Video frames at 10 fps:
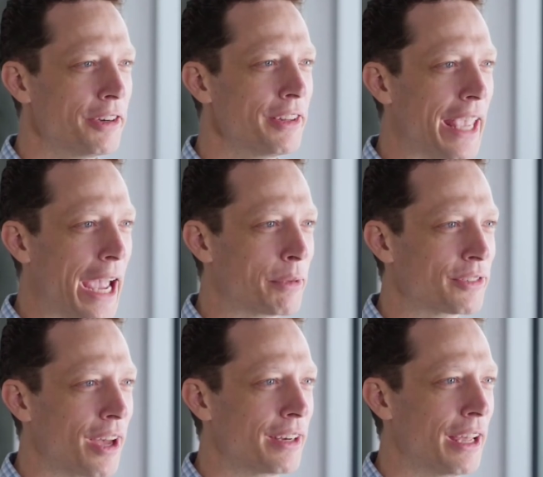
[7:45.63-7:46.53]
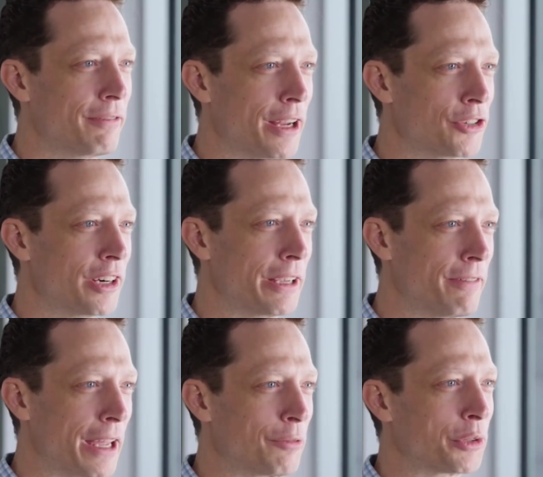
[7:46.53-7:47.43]
After the Amazon Adventure
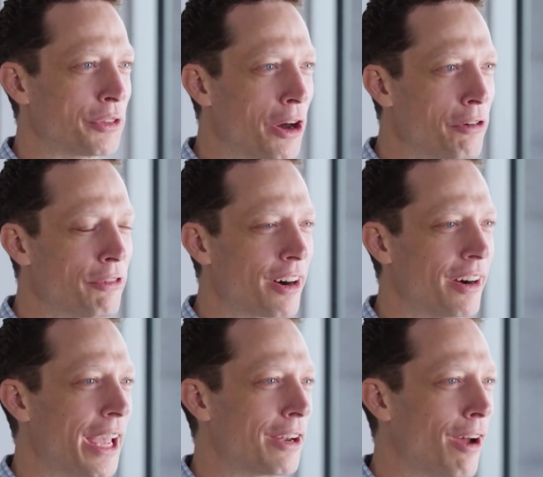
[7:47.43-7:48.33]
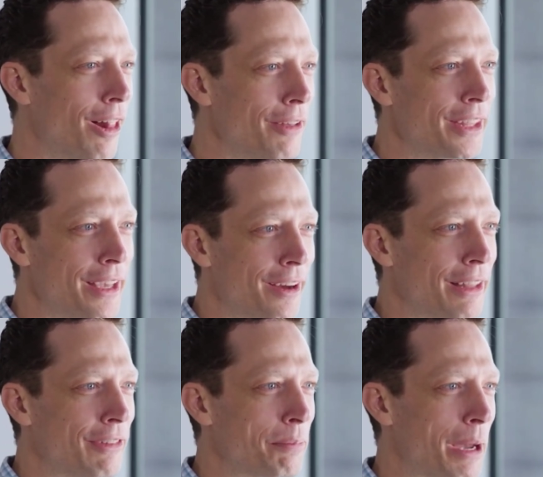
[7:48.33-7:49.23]
event was over and all of the
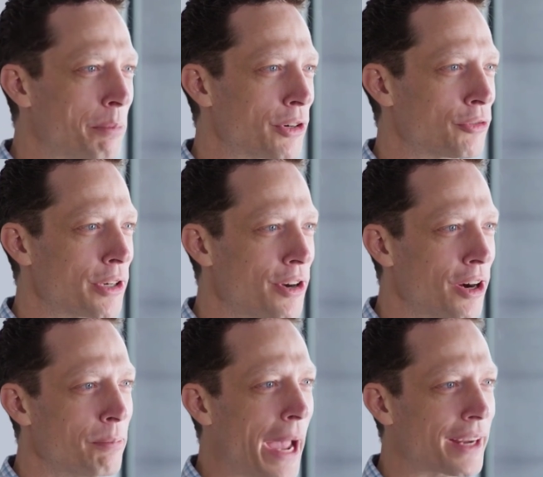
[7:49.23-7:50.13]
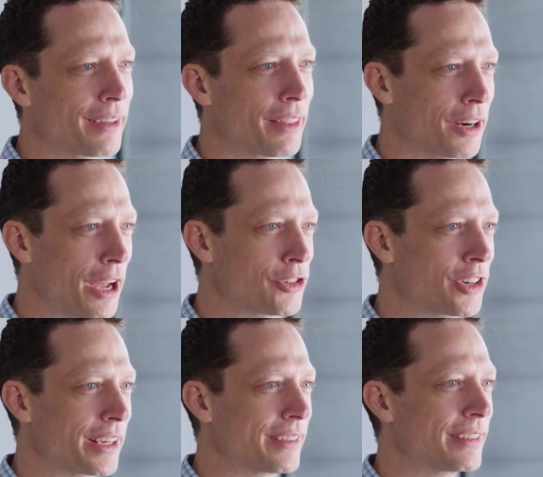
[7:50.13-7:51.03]
Young Living members returned back to their
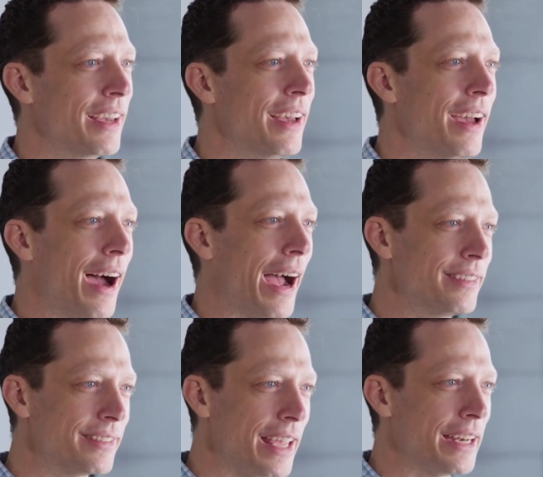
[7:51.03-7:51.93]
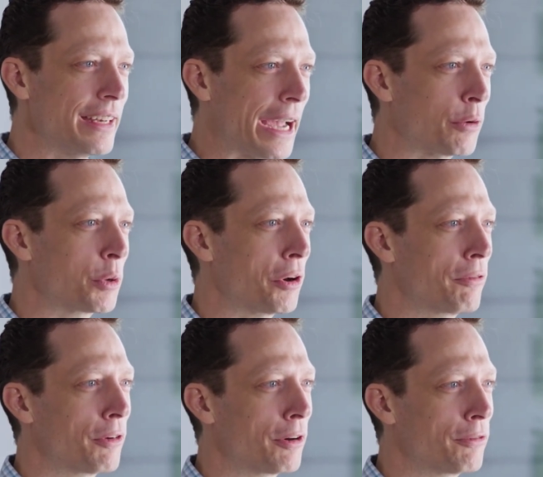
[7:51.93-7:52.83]
countries, I stayed in
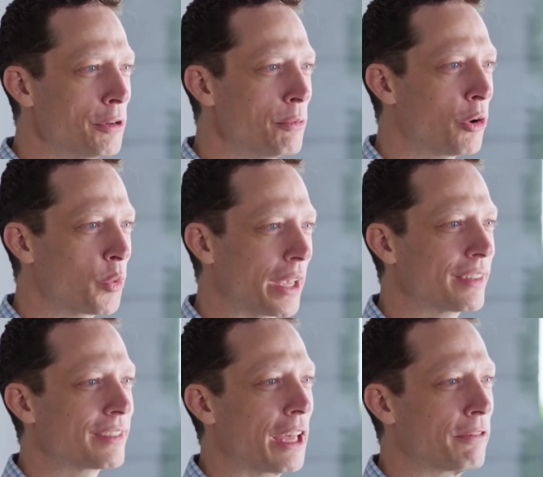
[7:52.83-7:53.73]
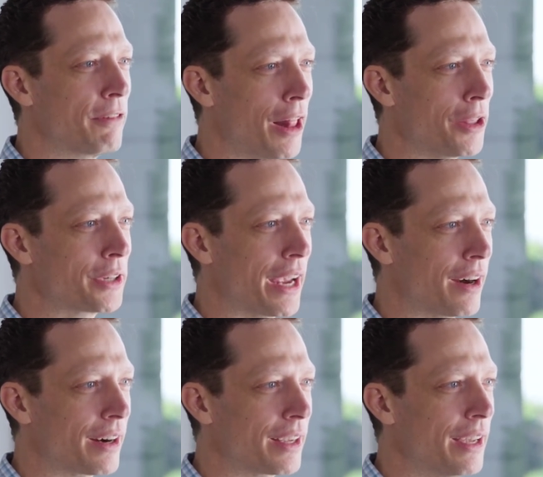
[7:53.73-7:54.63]
Ecuador for a few more weeks and followed
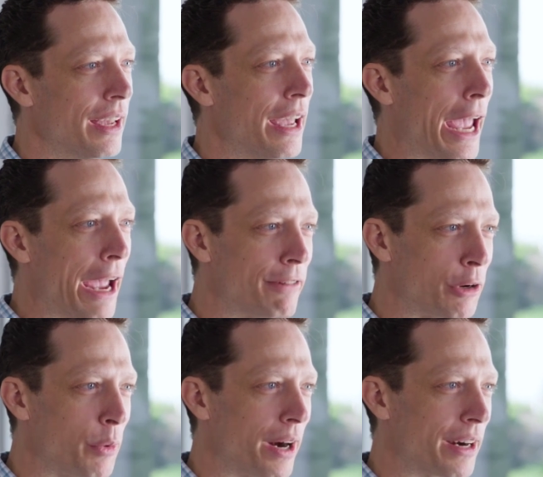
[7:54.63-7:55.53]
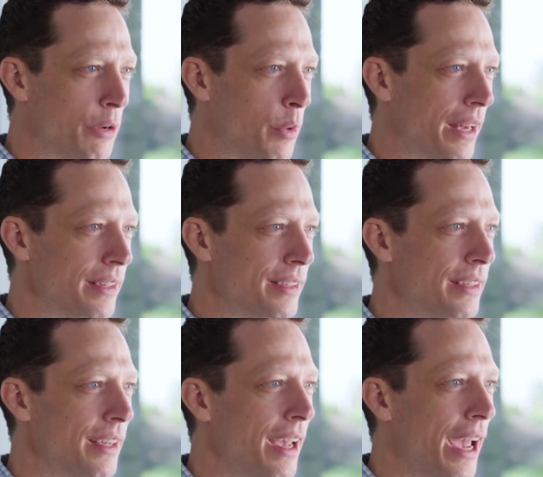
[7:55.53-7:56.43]
Gary everywhere he went.